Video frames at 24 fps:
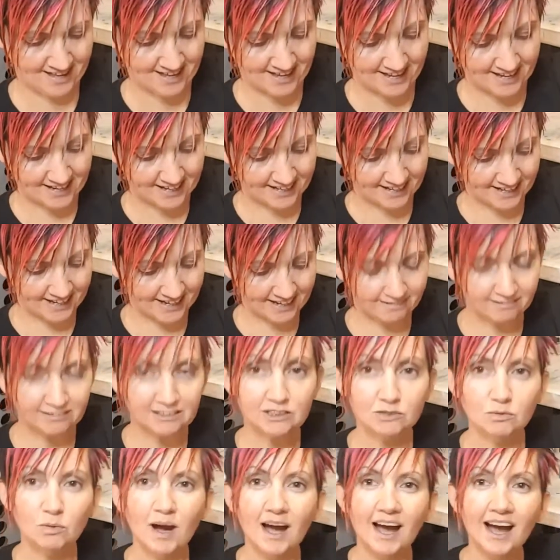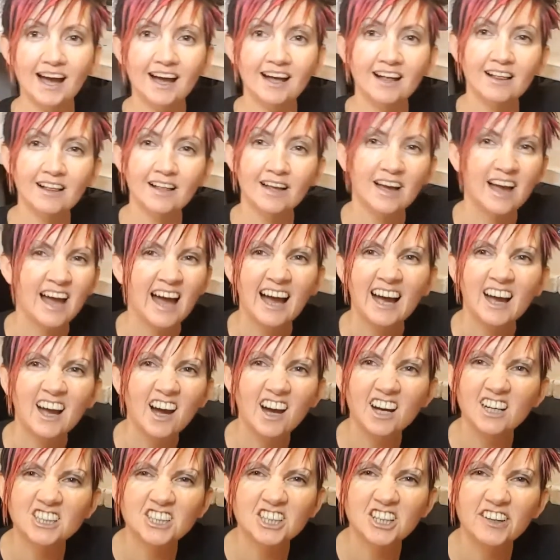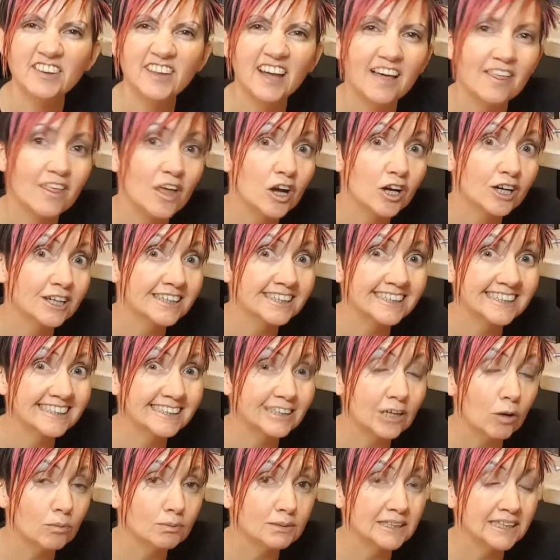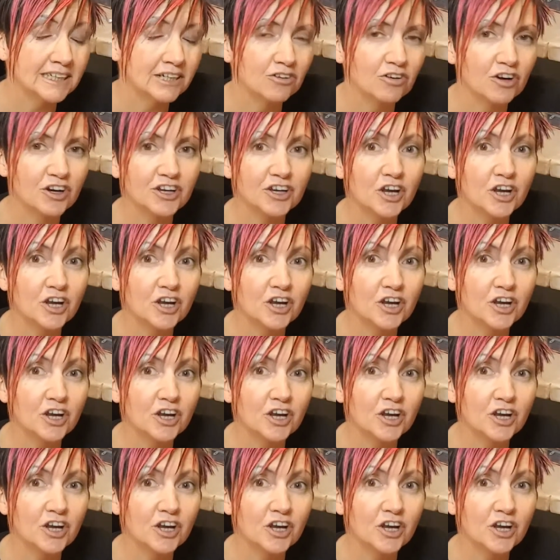in here as well. Can't show you that though because it's top secret.